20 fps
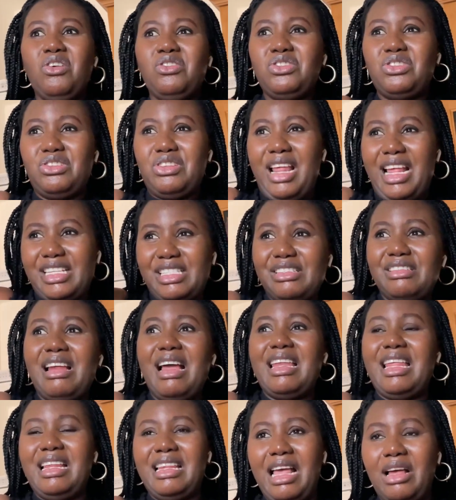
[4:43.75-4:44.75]
to Nigeria
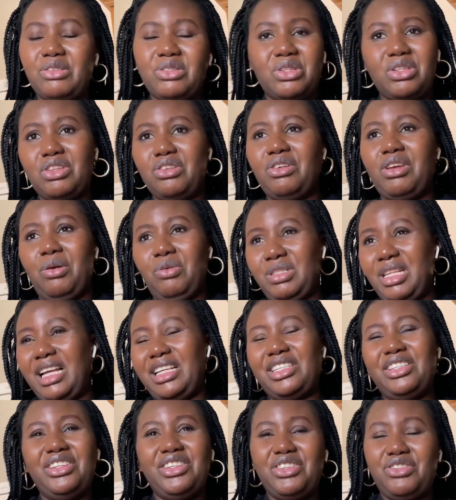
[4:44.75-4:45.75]
then down to the UK was
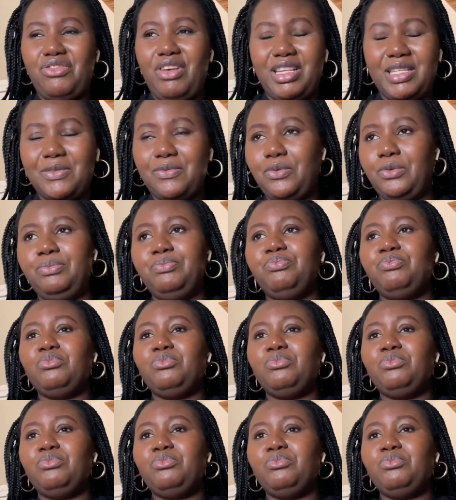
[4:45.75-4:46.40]
actually stressful.